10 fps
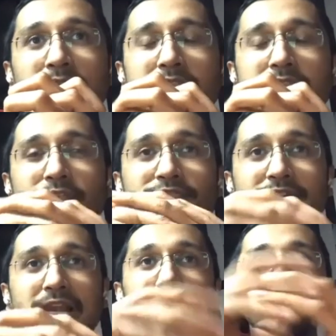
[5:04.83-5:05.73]
the
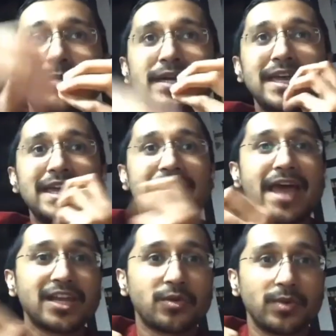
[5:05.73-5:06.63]
feeling of being
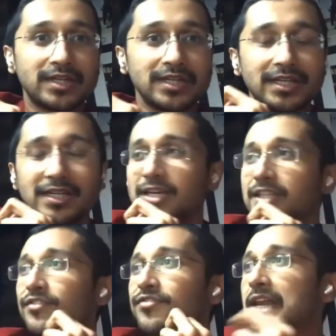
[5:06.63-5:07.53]
inadequate,
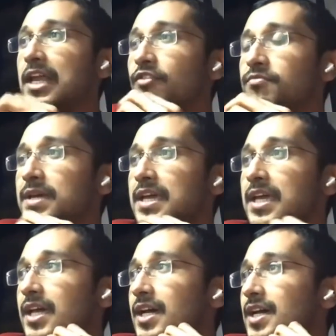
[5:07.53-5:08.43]
the feeling of
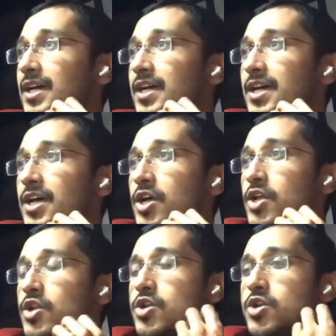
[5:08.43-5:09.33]
being
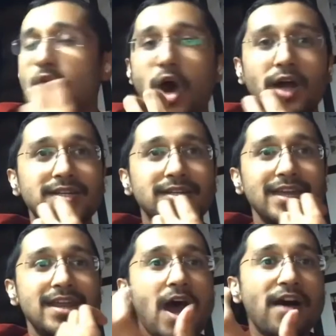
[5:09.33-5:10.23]
not
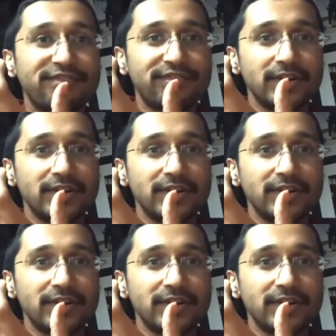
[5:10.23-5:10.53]
enough,